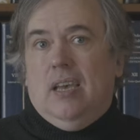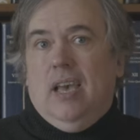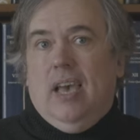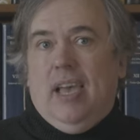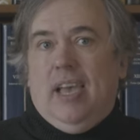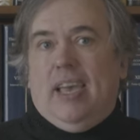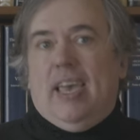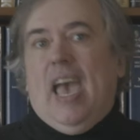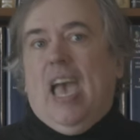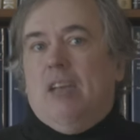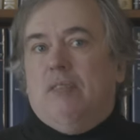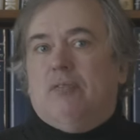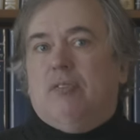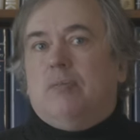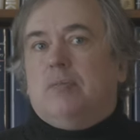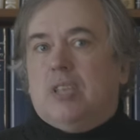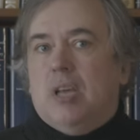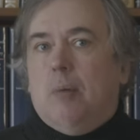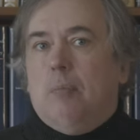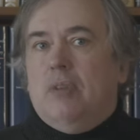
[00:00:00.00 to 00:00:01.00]
it came
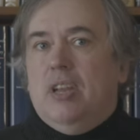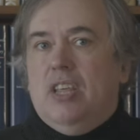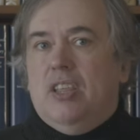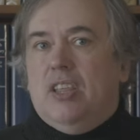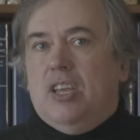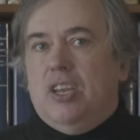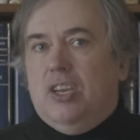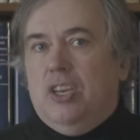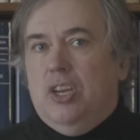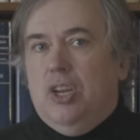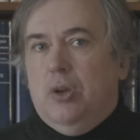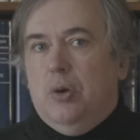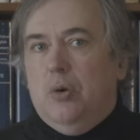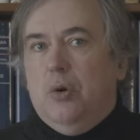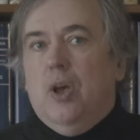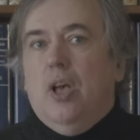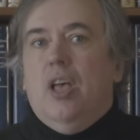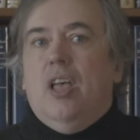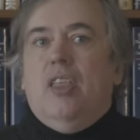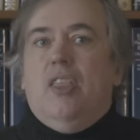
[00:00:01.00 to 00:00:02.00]
from somebody that knew
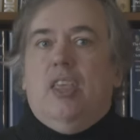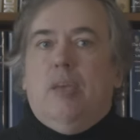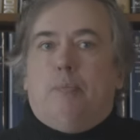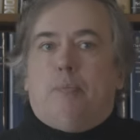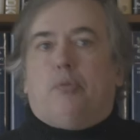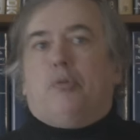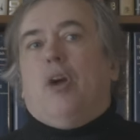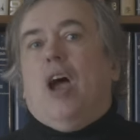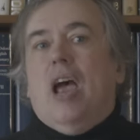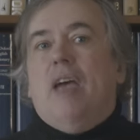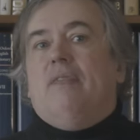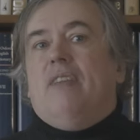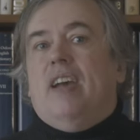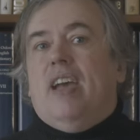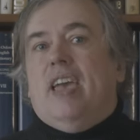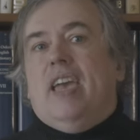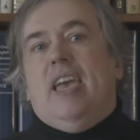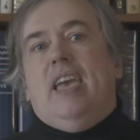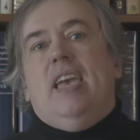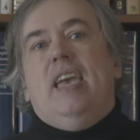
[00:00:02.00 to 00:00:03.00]
the private
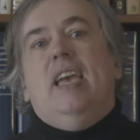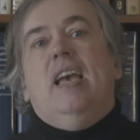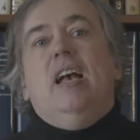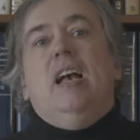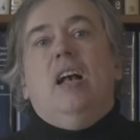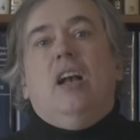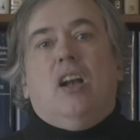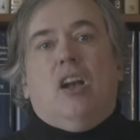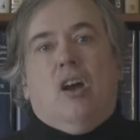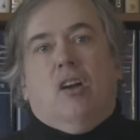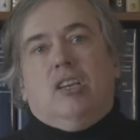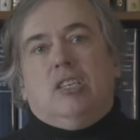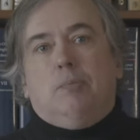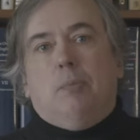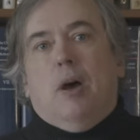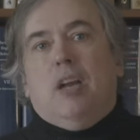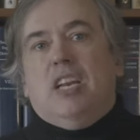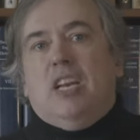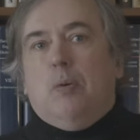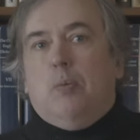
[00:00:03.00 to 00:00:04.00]
key
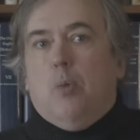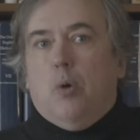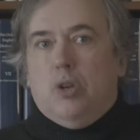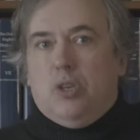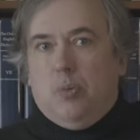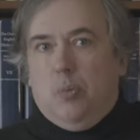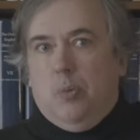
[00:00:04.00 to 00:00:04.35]
corresponding